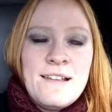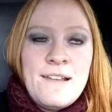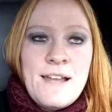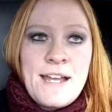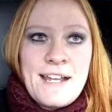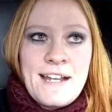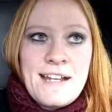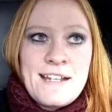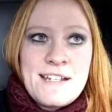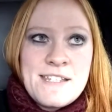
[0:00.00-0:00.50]

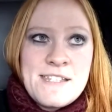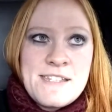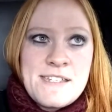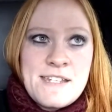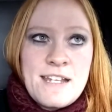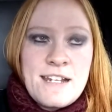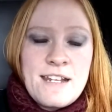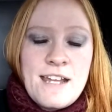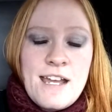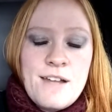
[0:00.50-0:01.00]
like I had
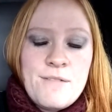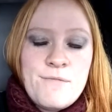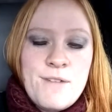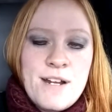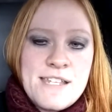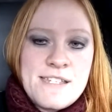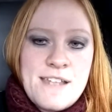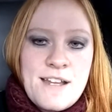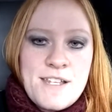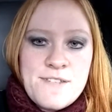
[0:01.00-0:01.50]
seen at
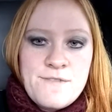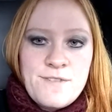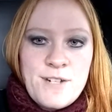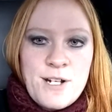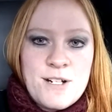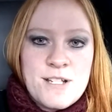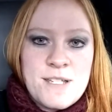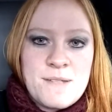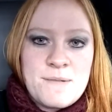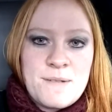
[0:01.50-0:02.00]
Renaissance
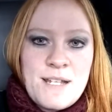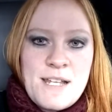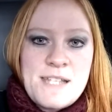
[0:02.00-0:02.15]
fairs